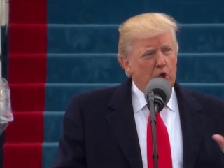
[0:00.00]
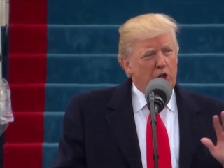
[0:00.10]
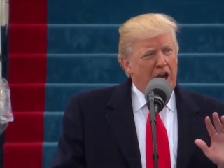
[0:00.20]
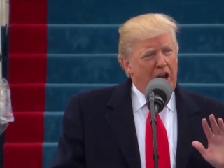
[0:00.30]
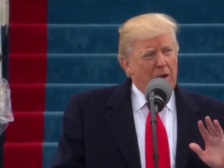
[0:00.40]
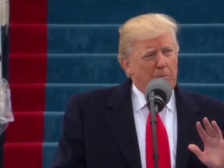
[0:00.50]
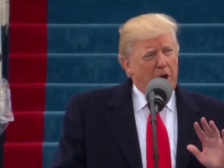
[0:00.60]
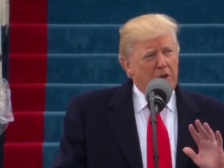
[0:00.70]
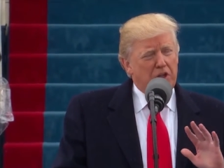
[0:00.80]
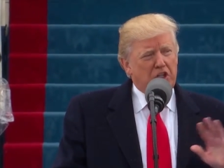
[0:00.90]
You came
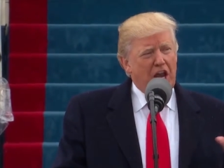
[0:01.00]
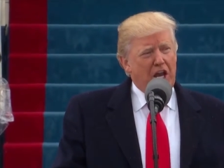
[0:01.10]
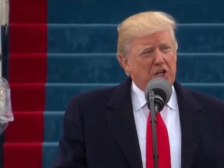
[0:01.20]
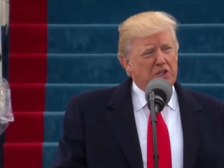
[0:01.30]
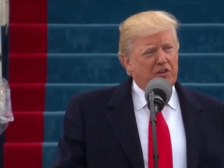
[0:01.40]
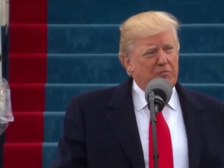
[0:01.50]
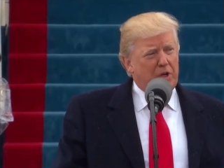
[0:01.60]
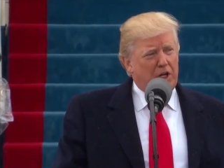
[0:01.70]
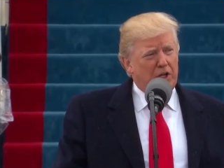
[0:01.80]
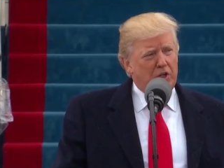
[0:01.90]
by the tens of
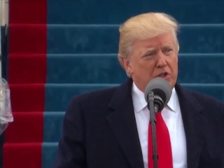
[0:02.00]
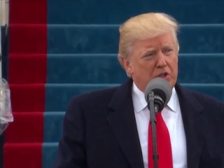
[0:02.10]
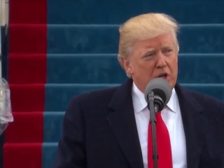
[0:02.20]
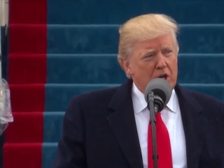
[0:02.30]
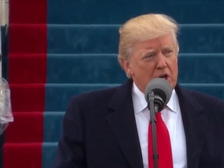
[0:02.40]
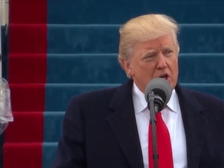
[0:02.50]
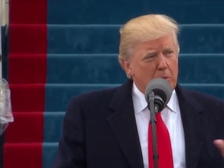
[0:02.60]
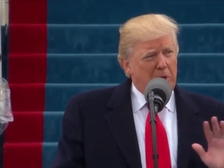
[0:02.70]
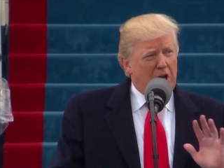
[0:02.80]
millions to